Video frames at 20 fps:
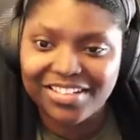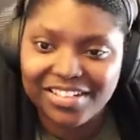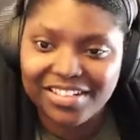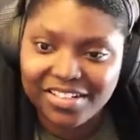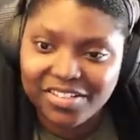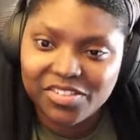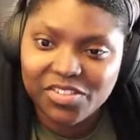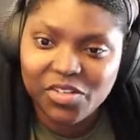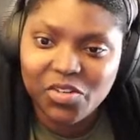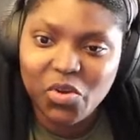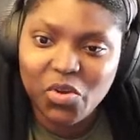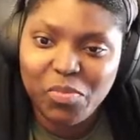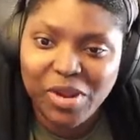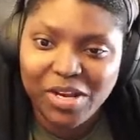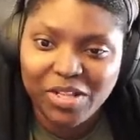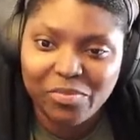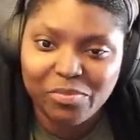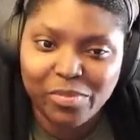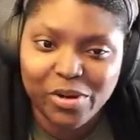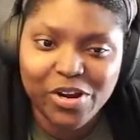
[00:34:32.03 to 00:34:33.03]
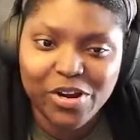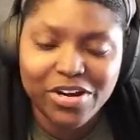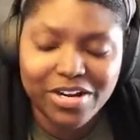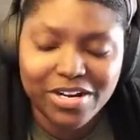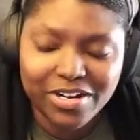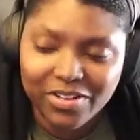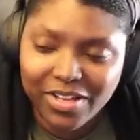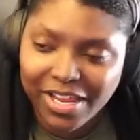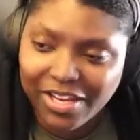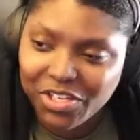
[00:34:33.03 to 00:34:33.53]
So you picked the burger
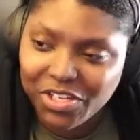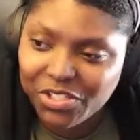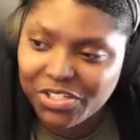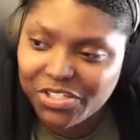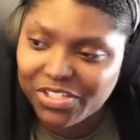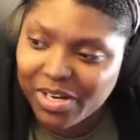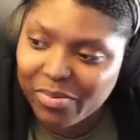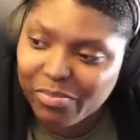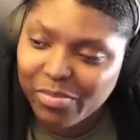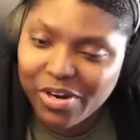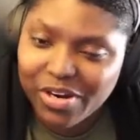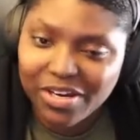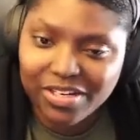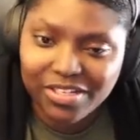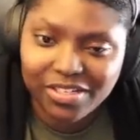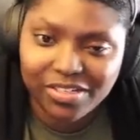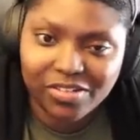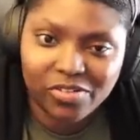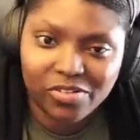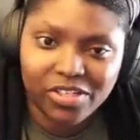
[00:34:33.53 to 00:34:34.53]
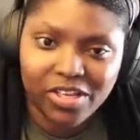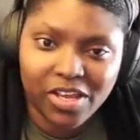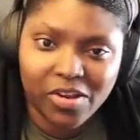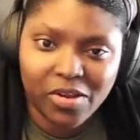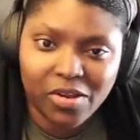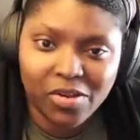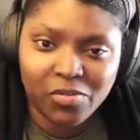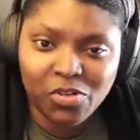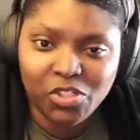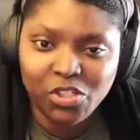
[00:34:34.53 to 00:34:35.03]
though. Like, you said a burger.
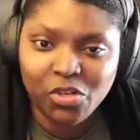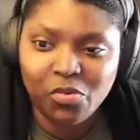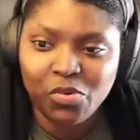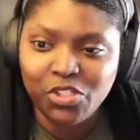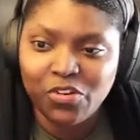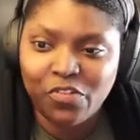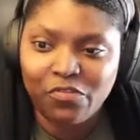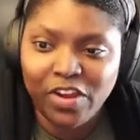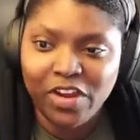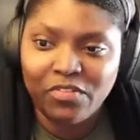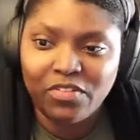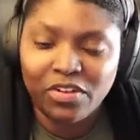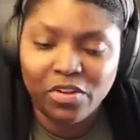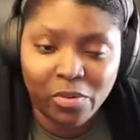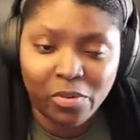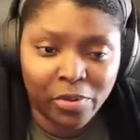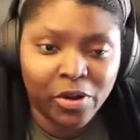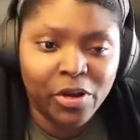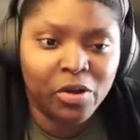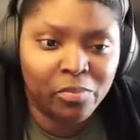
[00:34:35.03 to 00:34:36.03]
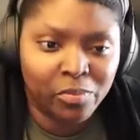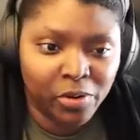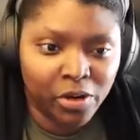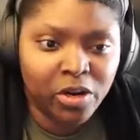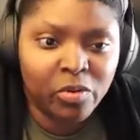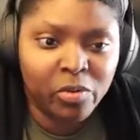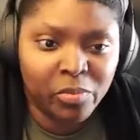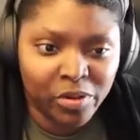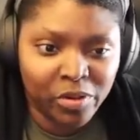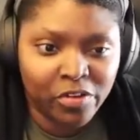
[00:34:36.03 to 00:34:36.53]
Okay. What's your favorite though?
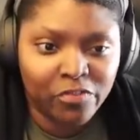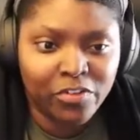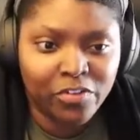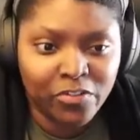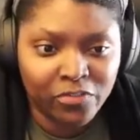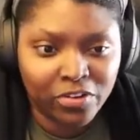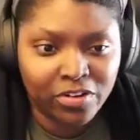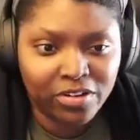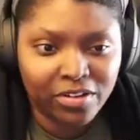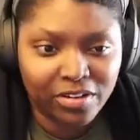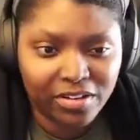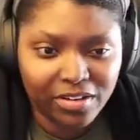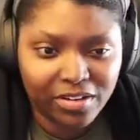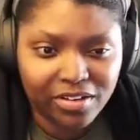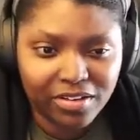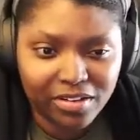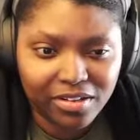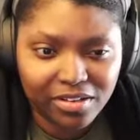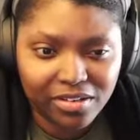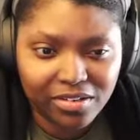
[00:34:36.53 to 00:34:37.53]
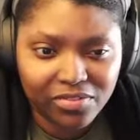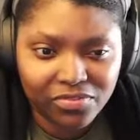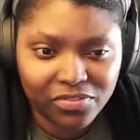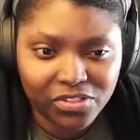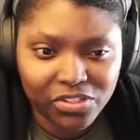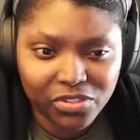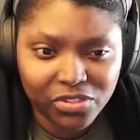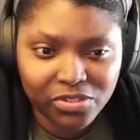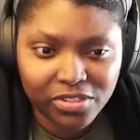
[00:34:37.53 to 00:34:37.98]
Burger would be your favorite, for sure.